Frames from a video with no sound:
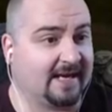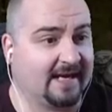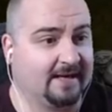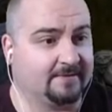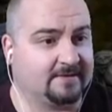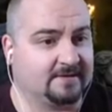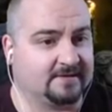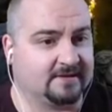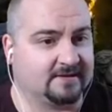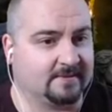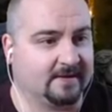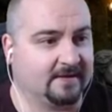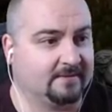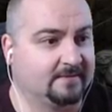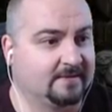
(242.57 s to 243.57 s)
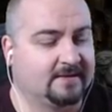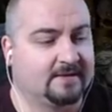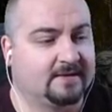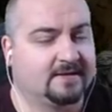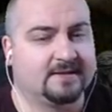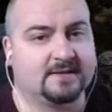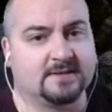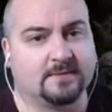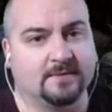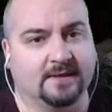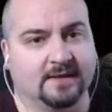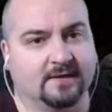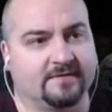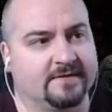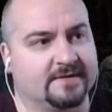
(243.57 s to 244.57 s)
the houses as well. So let's
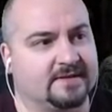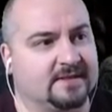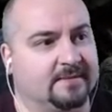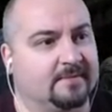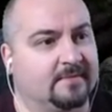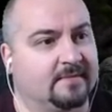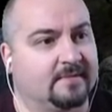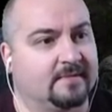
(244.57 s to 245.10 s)
quickly look for some.